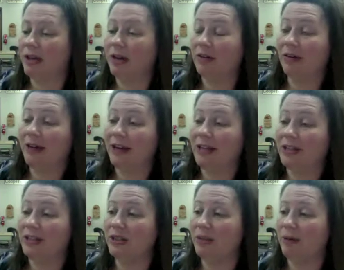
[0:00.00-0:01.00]
and Cricket and
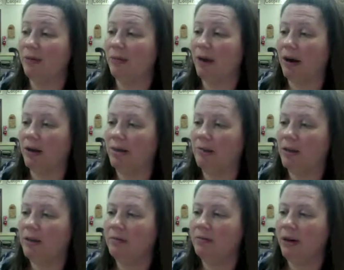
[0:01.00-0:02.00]
Zoe were,
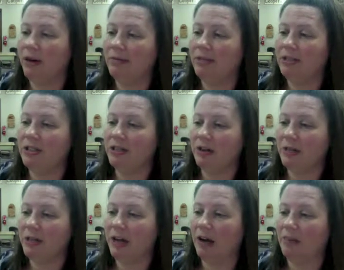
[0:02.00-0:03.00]
but he was
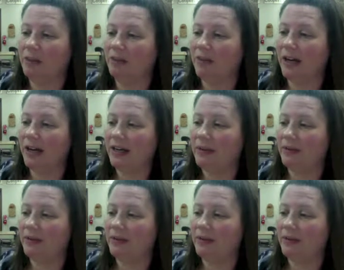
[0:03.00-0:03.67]
determined to help his friend.